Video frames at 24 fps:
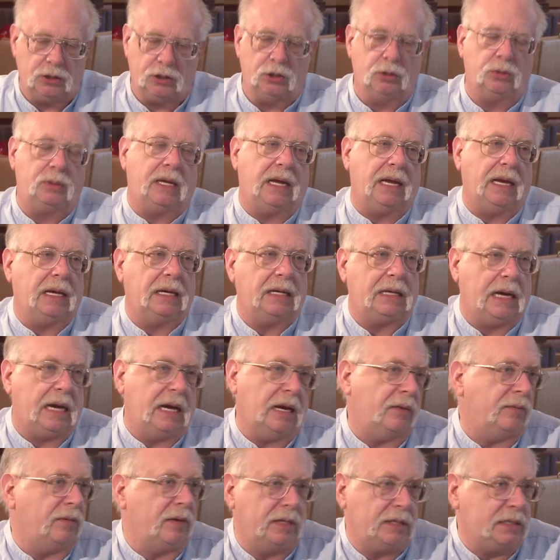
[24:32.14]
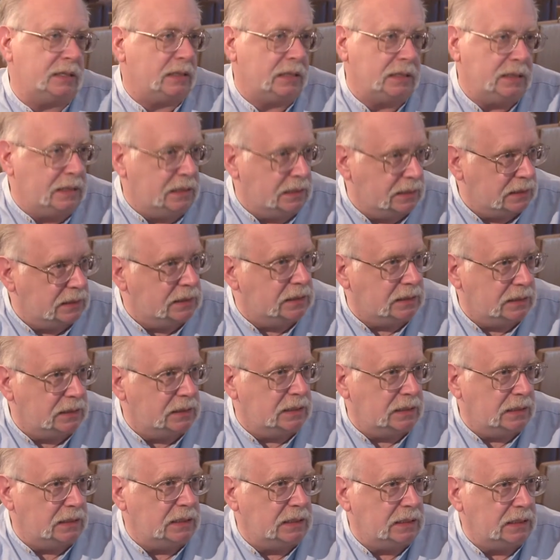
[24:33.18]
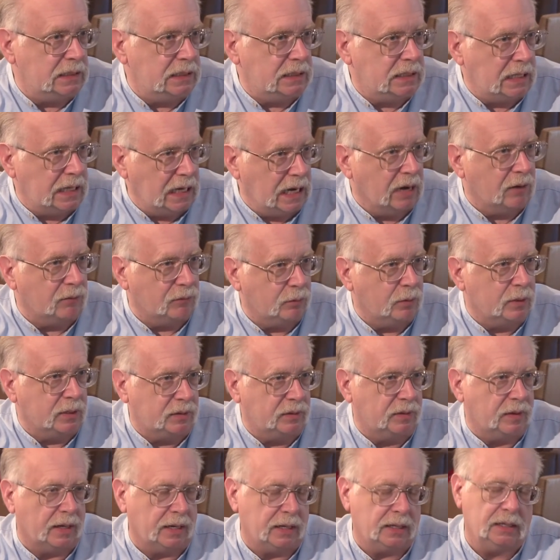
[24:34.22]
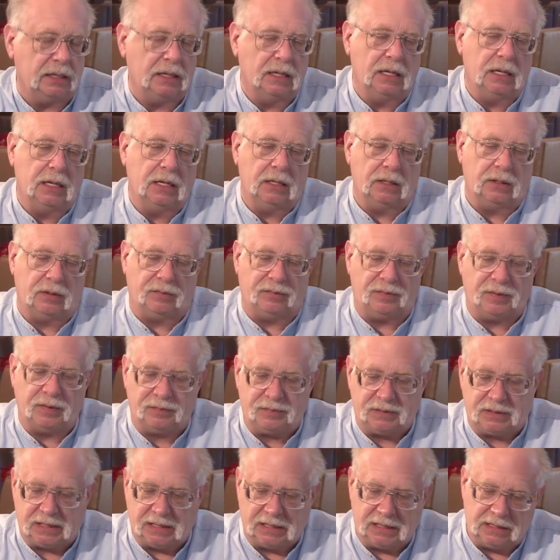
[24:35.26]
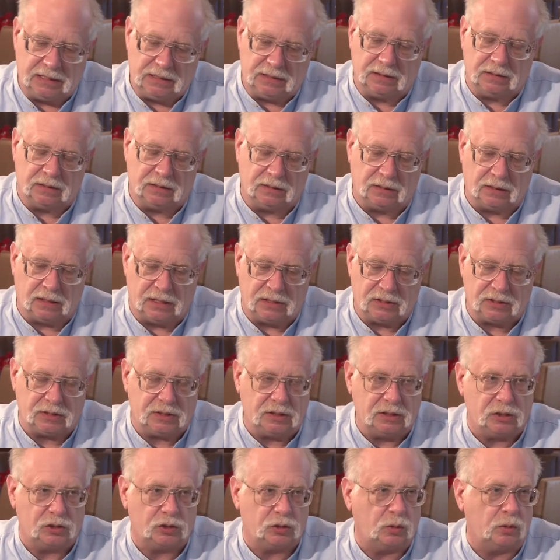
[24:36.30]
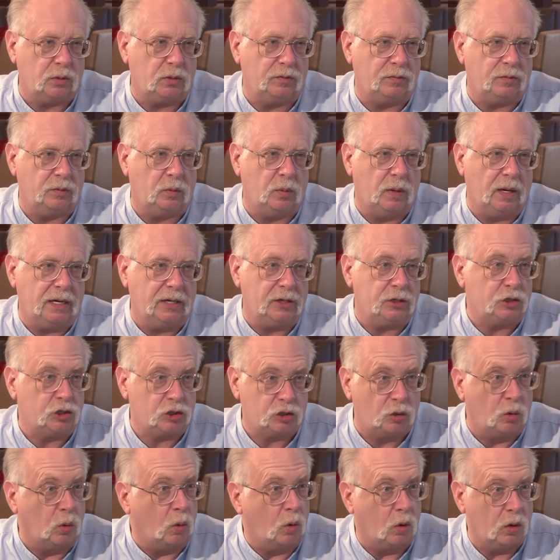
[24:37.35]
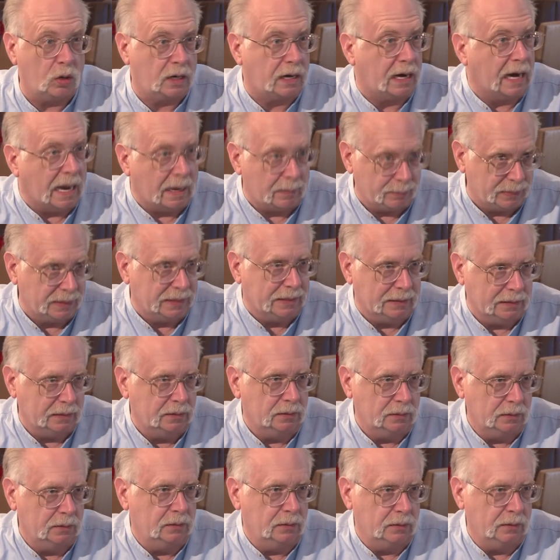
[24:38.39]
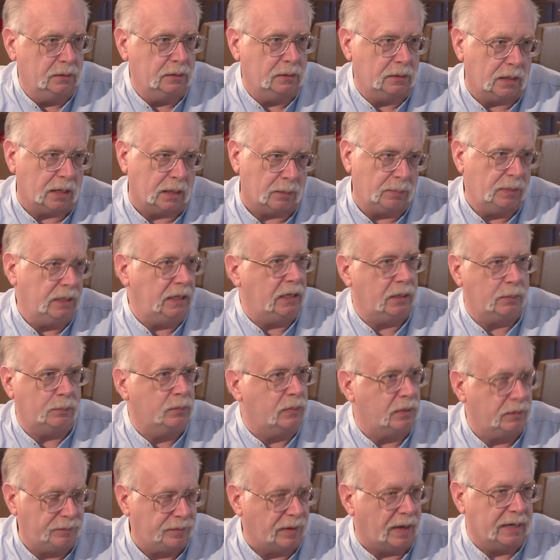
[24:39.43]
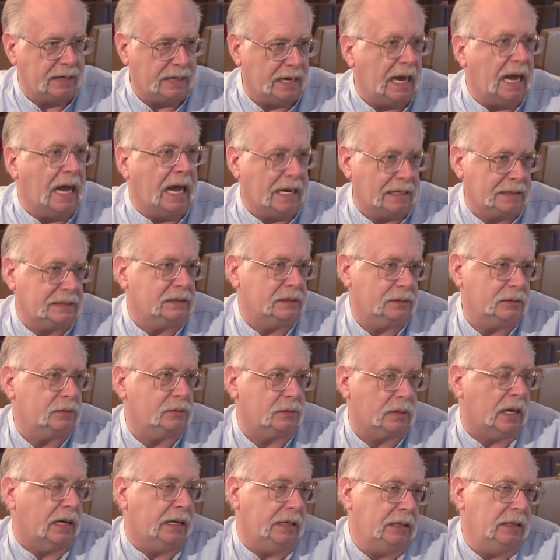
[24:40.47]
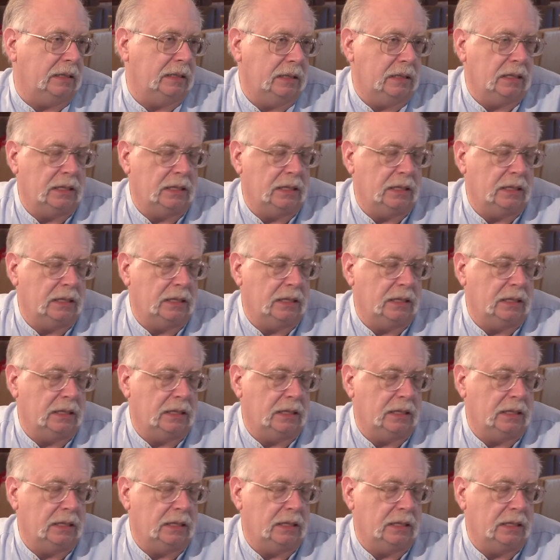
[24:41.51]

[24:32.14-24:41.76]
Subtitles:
You can't have it in everything. The 15 list is sort of a way to score copy. How many of them have I got, right?